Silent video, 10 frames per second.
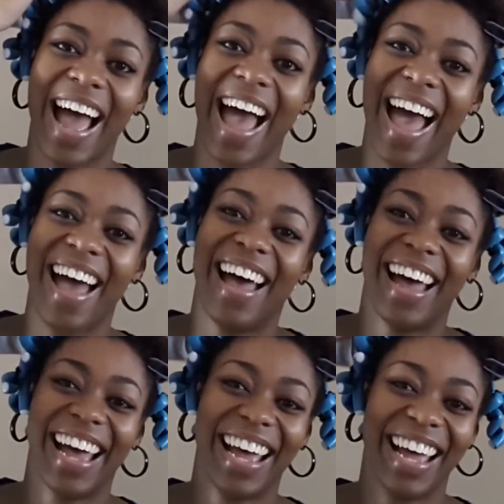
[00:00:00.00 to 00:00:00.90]

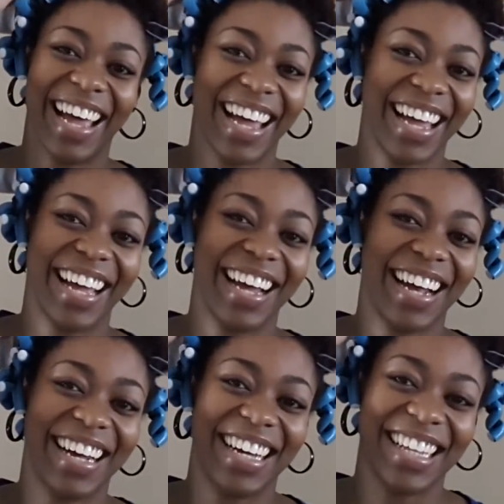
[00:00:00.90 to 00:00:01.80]

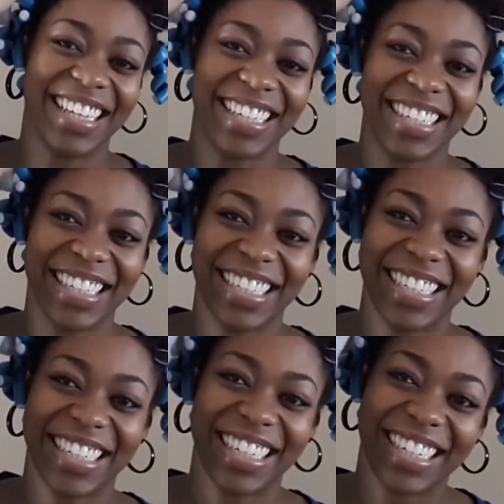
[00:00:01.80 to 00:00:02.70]

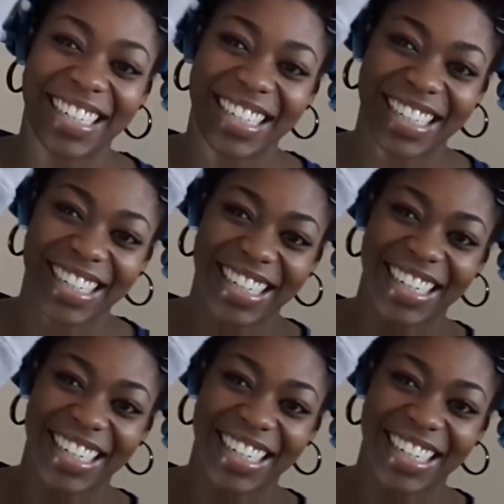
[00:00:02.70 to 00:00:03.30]
(silent)